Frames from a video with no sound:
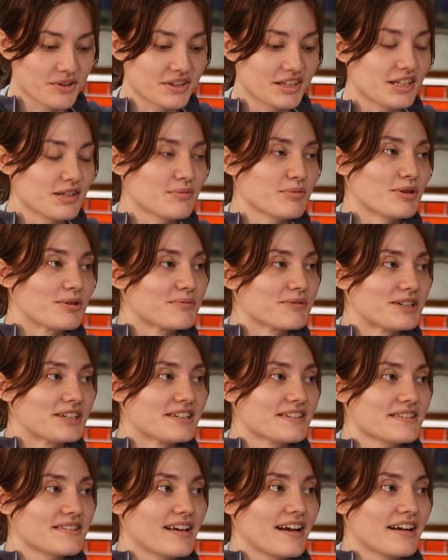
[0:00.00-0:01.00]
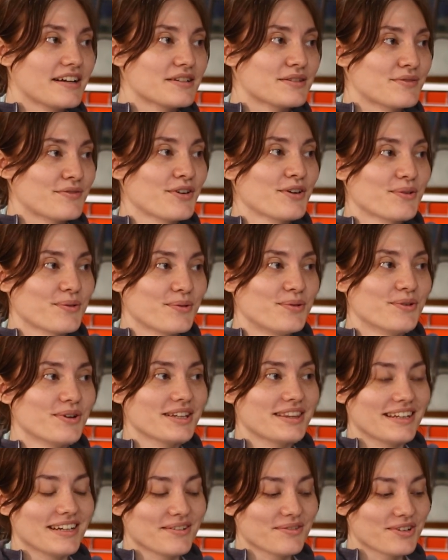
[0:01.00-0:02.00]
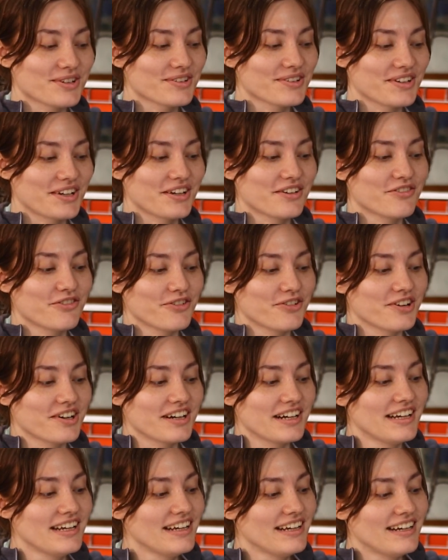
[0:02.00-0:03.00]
the appropriate size for what they were looking for.